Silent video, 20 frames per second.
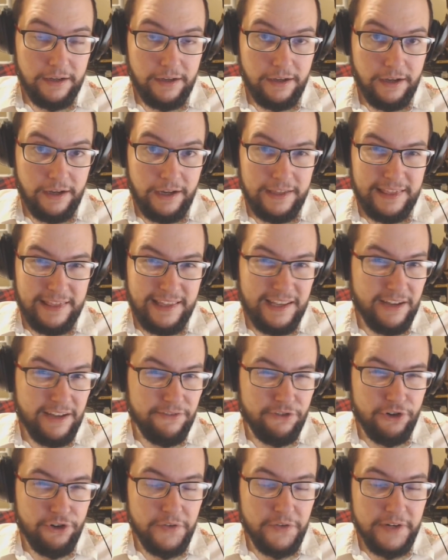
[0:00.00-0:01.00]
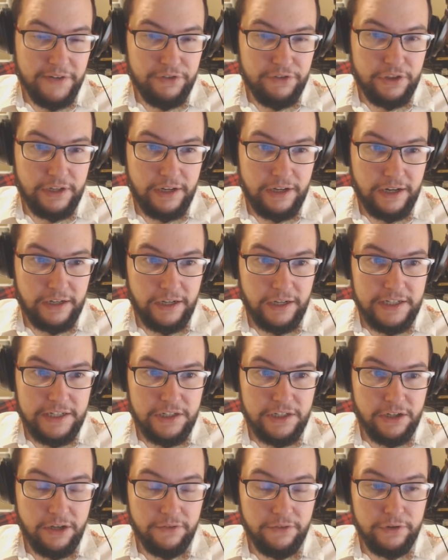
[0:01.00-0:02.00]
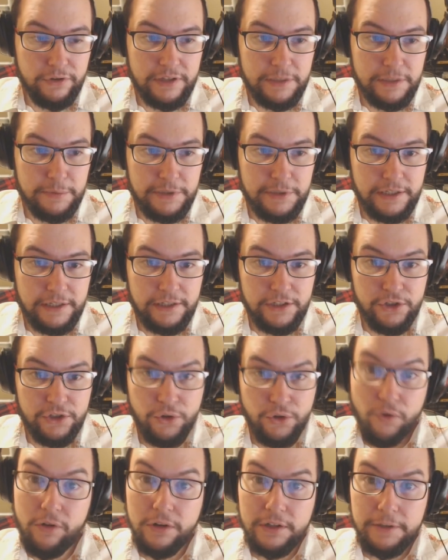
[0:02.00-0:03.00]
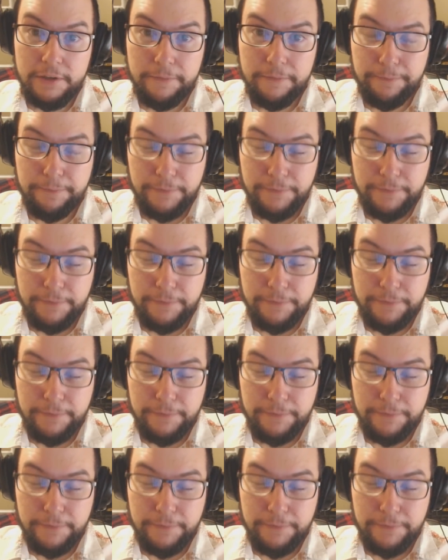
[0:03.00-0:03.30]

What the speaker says: I think I've covered everything that I'd like to cover in this particular talk.